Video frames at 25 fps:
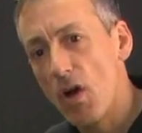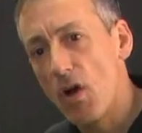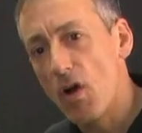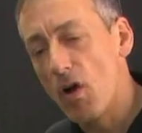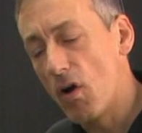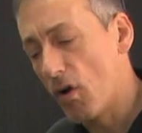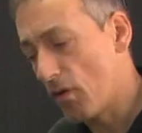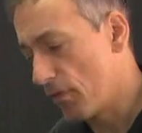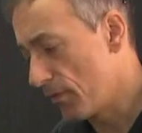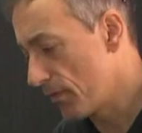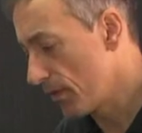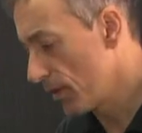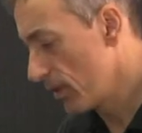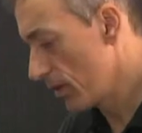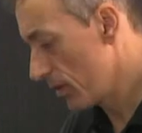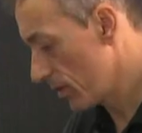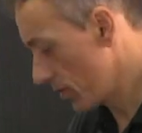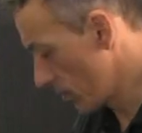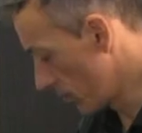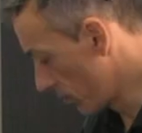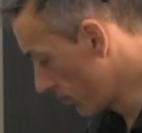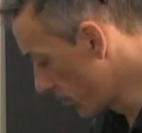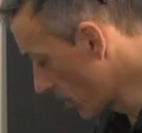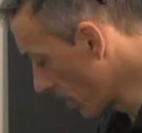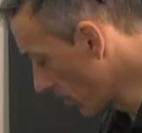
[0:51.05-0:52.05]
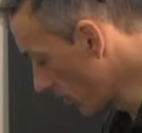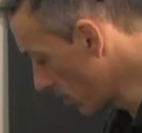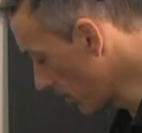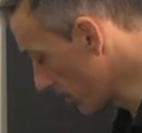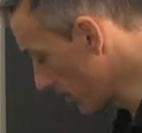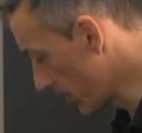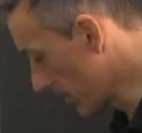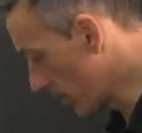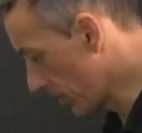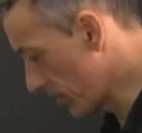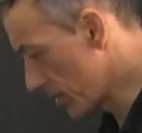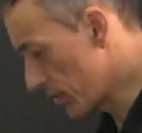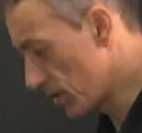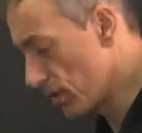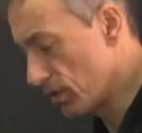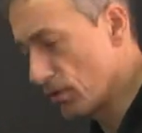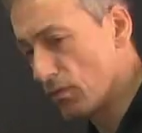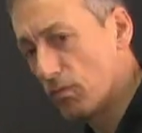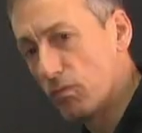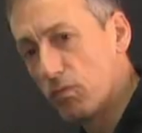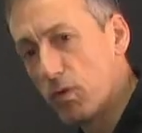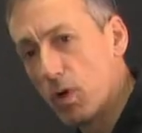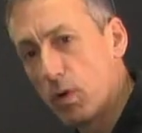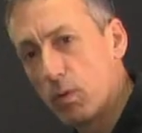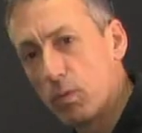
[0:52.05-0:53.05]
of the rolling mills and the
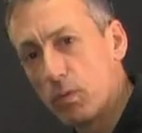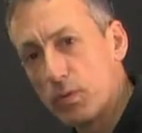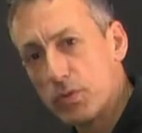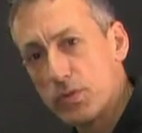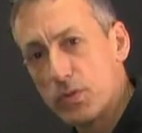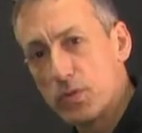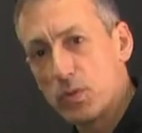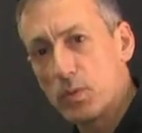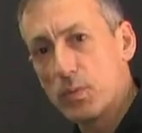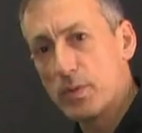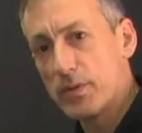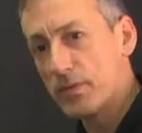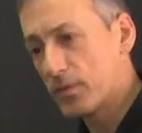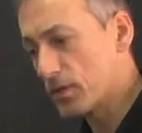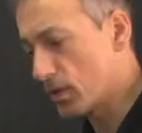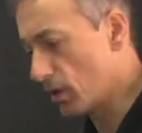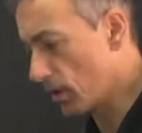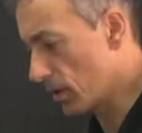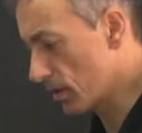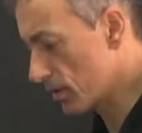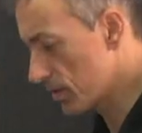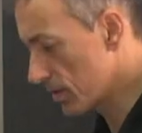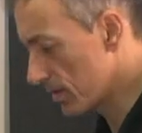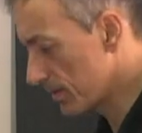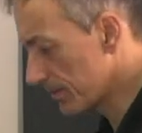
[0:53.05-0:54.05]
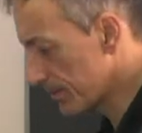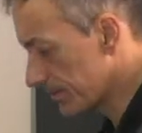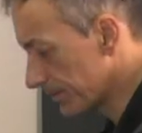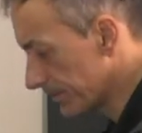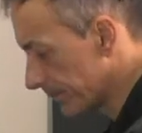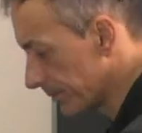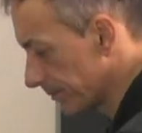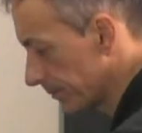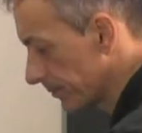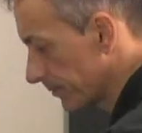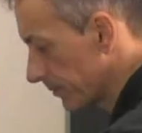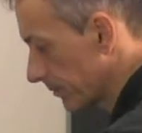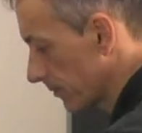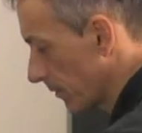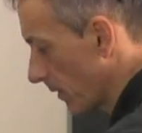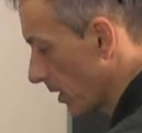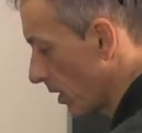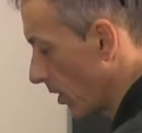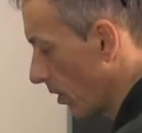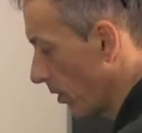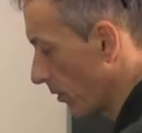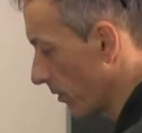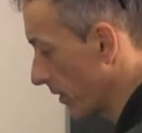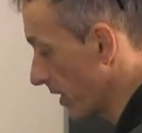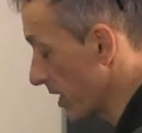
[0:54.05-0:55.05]
rolls that we've got
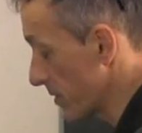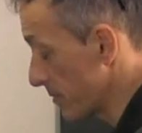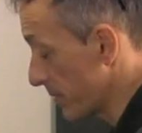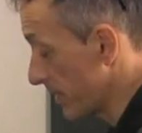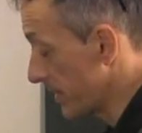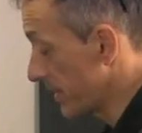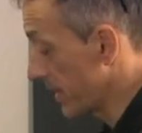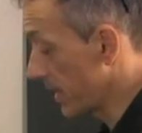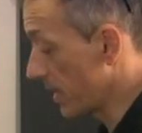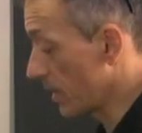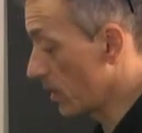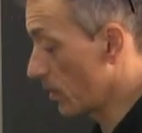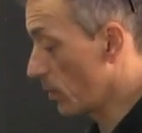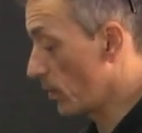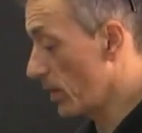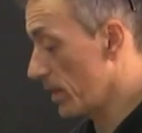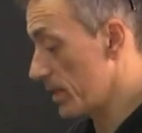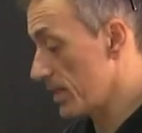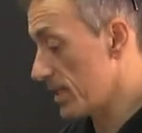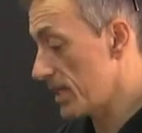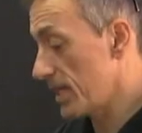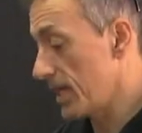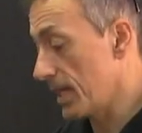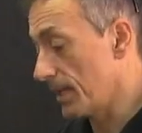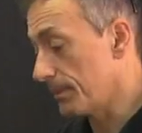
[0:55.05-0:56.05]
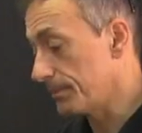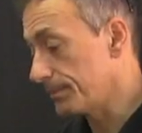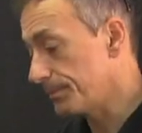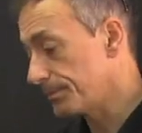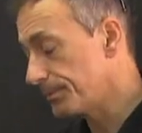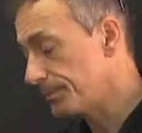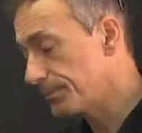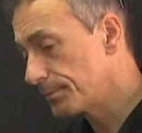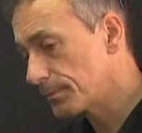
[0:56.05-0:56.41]
on these particular ones here.